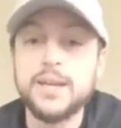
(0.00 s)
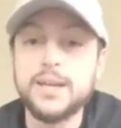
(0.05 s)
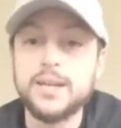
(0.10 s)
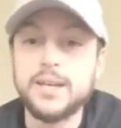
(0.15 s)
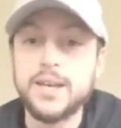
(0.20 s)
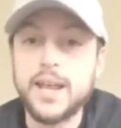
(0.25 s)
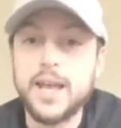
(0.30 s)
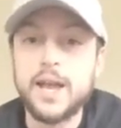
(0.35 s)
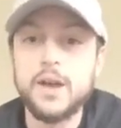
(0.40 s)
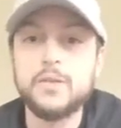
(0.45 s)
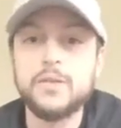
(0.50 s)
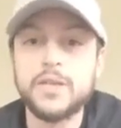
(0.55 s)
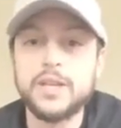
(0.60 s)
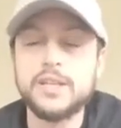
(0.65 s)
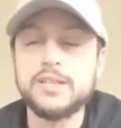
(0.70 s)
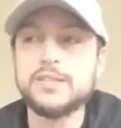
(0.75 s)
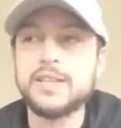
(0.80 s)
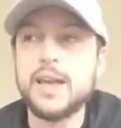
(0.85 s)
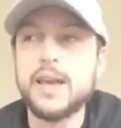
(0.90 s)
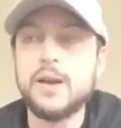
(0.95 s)
Now that
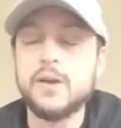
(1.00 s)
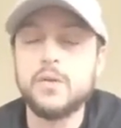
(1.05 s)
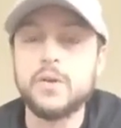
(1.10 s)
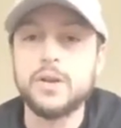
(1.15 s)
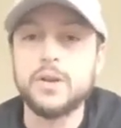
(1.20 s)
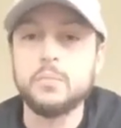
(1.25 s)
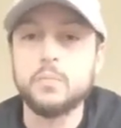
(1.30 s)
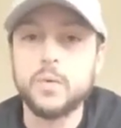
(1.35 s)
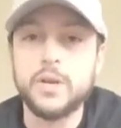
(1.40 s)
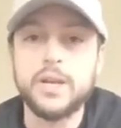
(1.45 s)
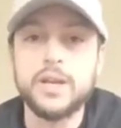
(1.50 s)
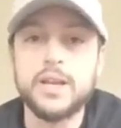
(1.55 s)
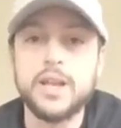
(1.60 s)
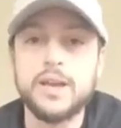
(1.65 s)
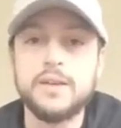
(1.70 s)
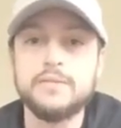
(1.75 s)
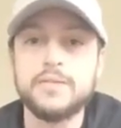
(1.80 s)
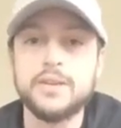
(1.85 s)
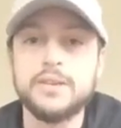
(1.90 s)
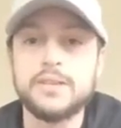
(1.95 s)
it's out and we didn't
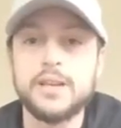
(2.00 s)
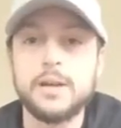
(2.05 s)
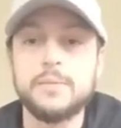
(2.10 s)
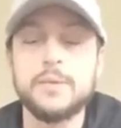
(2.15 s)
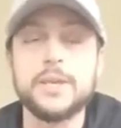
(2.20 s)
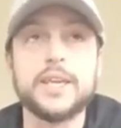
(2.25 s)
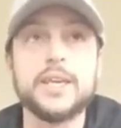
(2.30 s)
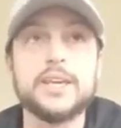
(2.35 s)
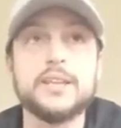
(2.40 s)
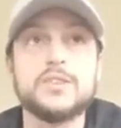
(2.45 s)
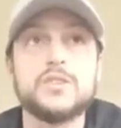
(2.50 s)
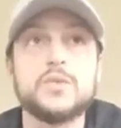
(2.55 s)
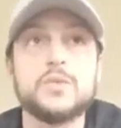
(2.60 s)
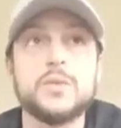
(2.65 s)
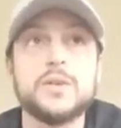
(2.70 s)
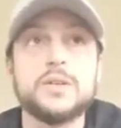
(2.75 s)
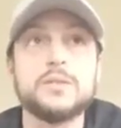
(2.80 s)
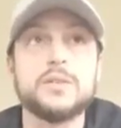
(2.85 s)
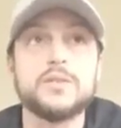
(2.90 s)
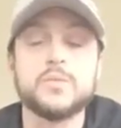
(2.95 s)
have any time to get
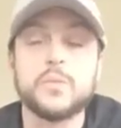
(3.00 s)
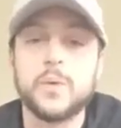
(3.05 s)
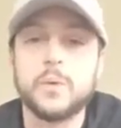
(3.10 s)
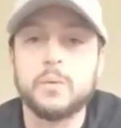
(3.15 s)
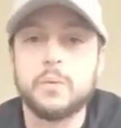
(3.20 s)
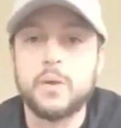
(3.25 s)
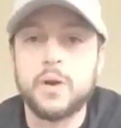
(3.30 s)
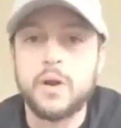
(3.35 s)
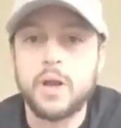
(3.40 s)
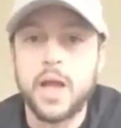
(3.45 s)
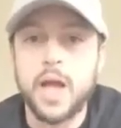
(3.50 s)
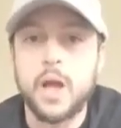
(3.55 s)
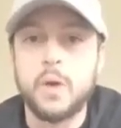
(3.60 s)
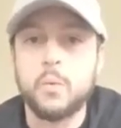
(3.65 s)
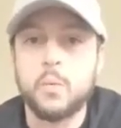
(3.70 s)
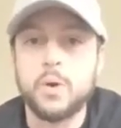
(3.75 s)
to it because we were at